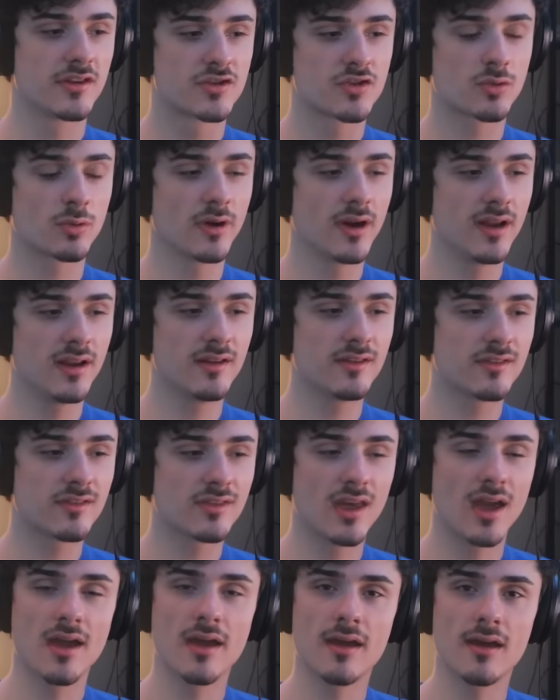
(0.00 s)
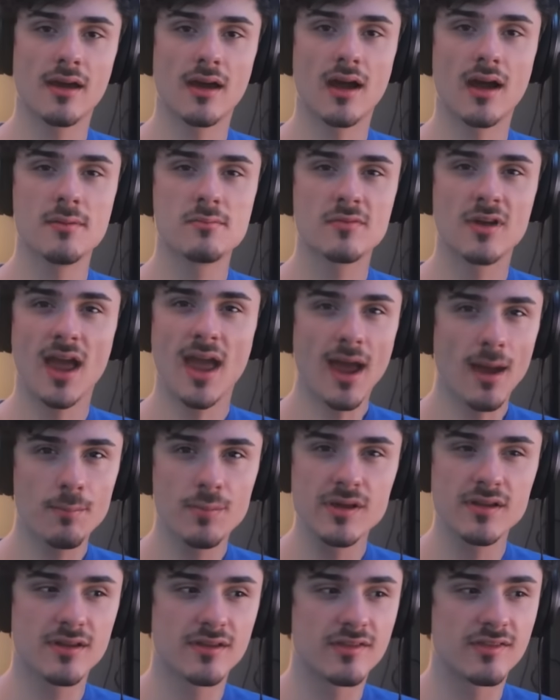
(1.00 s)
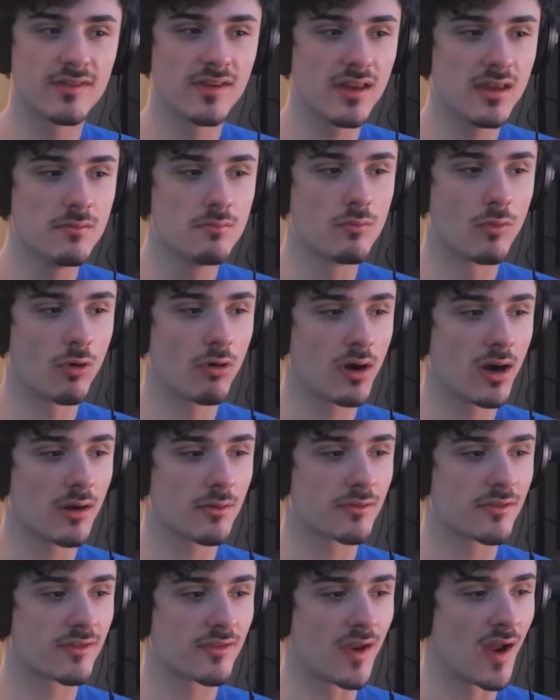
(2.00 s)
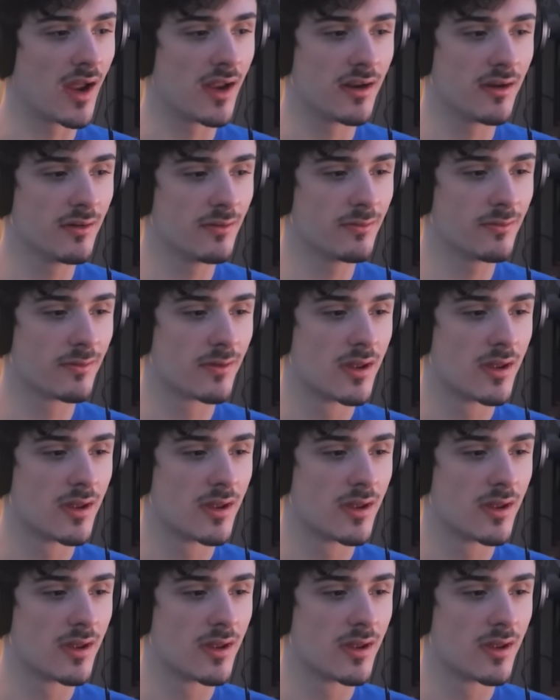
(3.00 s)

trees that I'm happy to see more outside of.